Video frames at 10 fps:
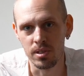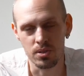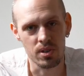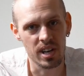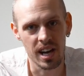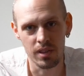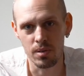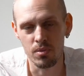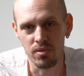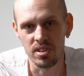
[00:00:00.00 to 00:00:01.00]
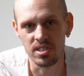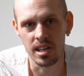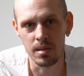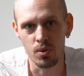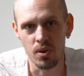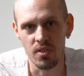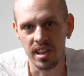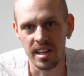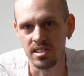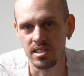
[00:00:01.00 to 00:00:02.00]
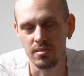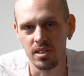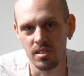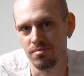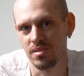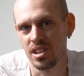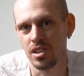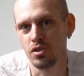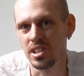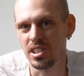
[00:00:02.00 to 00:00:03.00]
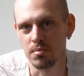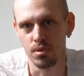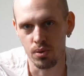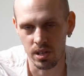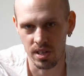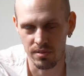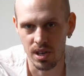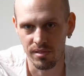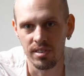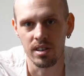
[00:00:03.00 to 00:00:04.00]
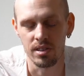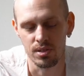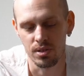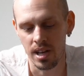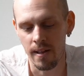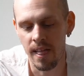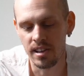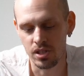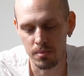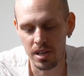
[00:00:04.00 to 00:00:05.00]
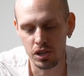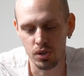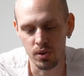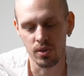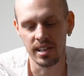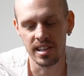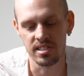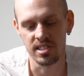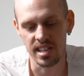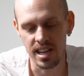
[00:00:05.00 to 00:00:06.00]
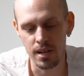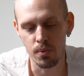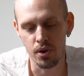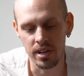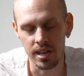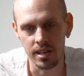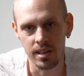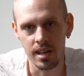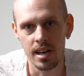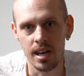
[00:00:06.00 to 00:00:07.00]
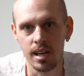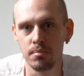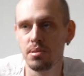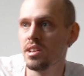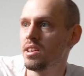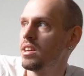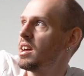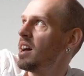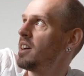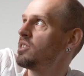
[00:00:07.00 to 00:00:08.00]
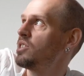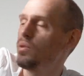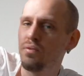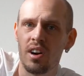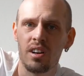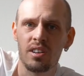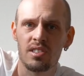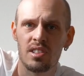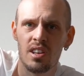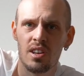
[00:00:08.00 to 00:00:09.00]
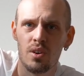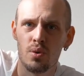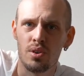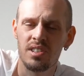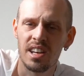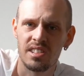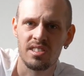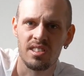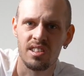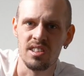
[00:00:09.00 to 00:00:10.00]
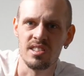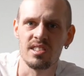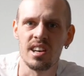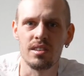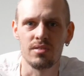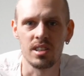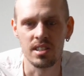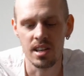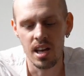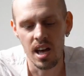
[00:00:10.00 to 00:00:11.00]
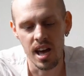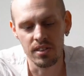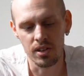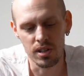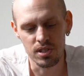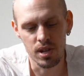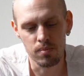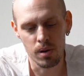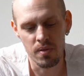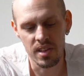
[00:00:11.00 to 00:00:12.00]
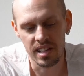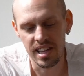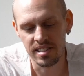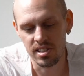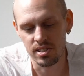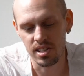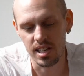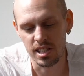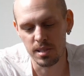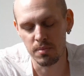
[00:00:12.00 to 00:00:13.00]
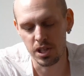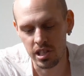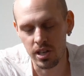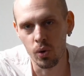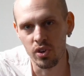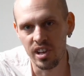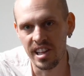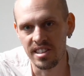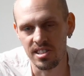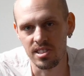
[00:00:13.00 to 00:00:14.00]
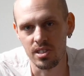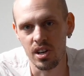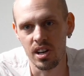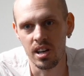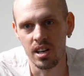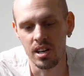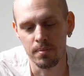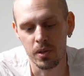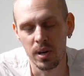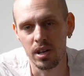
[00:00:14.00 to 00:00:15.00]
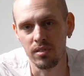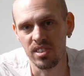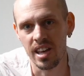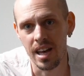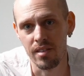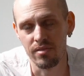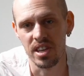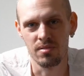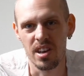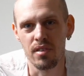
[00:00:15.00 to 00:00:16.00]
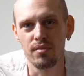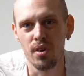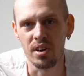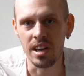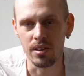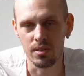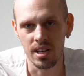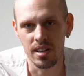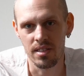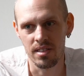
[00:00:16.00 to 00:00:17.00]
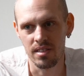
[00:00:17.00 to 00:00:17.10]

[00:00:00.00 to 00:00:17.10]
So you can't remove this anymore. The lens usually is broken if you have fungus, okay? So make sure your lens is A, working, and B, has no fungus or dust inside of it. And also a problem that lenses, especially older lenses, quite often have, they are fogging, okay?